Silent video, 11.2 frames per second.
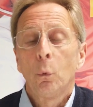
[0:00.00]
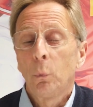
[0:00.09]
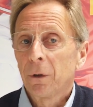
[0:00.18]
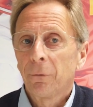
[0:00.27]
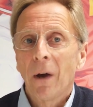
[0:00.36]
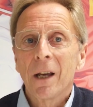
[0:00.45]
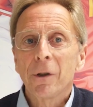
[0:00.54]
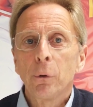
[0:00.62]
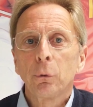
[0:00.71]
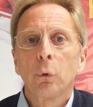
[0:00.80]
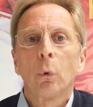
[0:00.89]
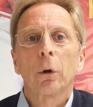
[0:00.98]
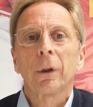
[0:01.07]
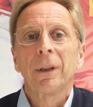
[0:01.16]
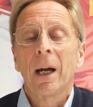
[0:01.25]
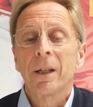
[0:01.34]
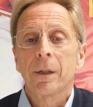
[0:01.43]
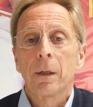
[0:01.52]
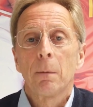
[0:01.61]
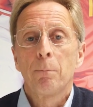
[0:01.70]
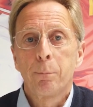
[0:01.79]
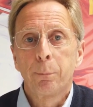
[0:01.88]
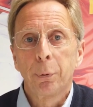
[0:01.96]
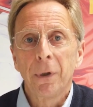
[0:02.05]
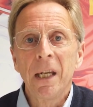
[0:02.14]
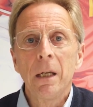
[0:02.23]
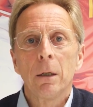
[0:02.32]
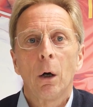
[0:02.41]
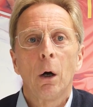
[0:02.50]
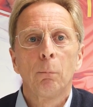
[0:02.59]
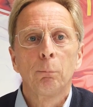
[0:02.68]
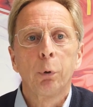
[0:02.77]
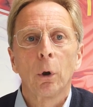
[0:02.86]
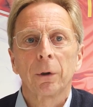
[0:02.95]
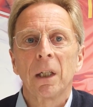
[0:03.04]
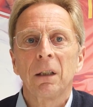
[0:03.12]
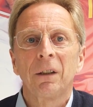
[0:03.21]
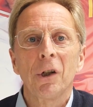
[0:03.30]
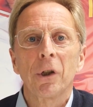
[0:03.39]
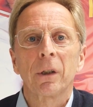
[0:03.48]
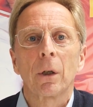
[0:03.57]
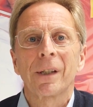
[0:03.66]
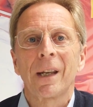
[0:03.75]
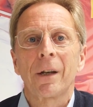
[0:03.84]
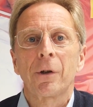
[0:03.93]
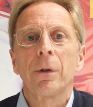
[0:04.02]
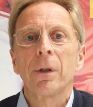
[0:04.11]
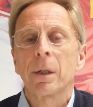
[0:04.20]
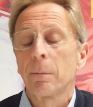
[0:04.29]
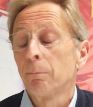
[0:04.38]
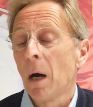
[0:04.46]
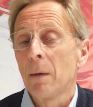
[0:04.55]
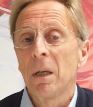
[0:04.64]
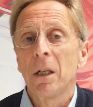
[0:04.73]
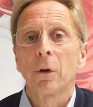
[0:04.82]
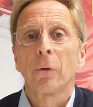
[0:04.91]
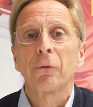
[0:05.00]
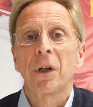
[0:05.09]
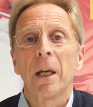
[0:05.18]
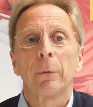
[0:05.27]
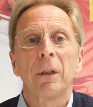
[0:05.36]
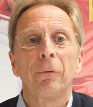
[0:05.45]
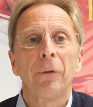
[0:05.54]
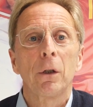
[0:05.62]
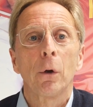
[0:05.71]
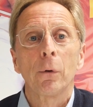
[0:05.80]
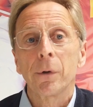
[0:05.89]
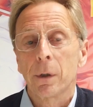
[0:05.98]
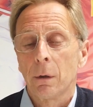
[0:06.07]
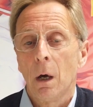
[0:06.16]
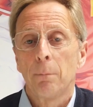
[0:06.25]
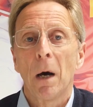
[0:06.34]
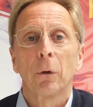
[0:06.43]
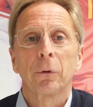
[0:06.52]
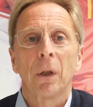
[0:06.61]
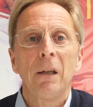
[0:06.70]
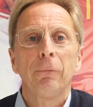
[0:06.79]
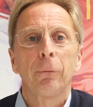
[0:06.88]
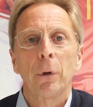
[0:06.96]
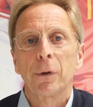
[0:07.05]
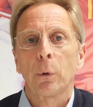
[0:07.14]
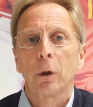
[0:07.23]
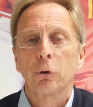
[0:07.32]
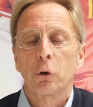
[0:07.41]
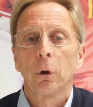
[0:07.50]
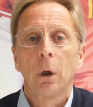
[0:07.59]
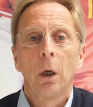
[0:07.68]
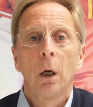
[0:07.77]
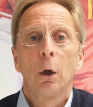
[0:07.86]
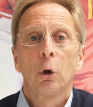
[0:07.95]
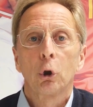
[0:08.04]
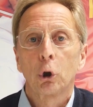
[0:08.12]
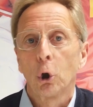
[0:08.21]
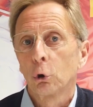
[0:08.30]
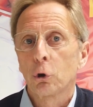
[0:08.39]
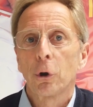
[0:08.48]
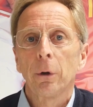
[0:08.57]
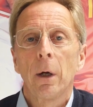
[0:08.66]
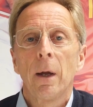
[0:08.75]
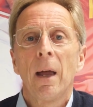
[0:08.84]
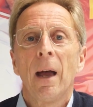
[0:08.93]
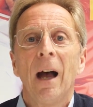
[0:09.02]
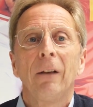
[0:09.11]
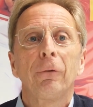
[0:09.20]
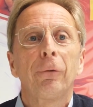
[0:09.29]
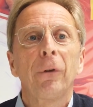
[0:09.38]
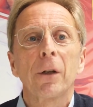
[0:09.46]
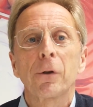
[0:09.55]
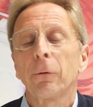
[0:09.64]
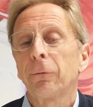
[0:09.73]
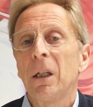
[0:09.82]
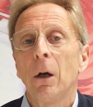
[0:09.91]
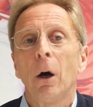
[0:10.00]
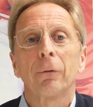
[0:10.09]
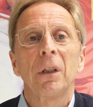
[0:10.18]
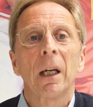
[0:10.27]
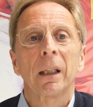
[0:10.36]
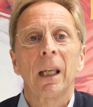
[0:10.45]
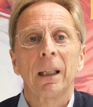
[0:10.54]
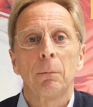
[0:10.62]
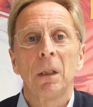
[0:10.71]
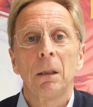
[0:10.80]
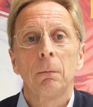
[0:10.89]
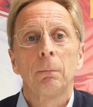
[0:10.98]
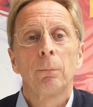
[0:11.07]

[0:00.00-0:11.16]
We advise you to organize pre-onboarding digital sessions by means of sharing videos about infrastructure, culture, and philosophy of the Academy,